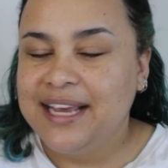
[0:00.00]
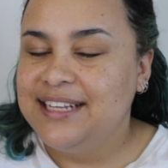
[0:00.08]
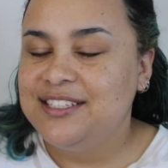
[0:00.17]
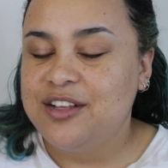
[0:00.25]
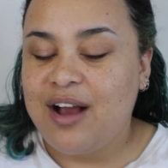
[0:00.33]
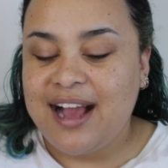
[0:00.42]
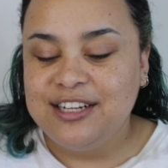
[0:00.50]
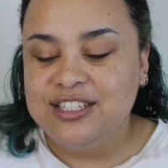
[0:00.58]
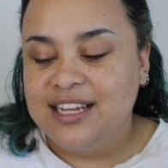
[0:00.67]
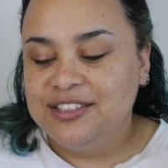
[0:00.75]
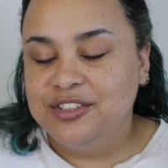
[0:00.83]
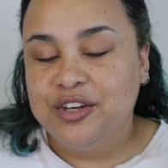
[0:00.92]
Okay, so I just
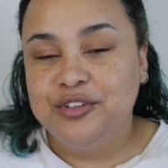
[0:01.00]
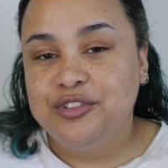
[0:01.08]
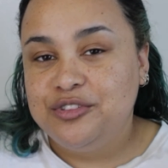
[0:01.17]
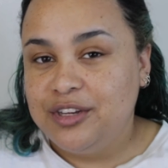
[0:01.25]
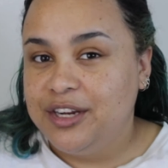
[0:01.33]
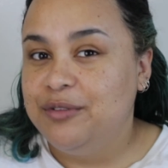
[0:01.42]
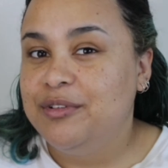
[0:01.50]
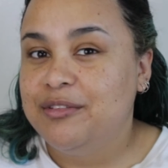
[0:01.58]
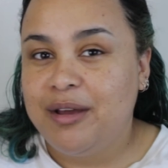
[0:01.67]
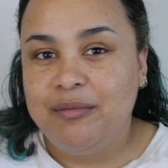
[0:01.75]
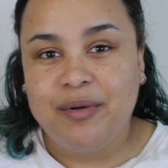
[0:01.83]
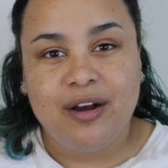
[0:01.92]
like to go straight in with
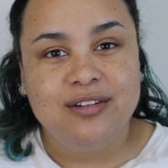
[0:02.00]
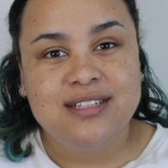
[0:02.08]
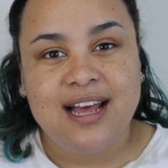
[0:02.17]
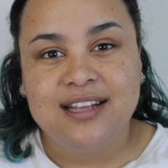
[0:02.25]
my brows.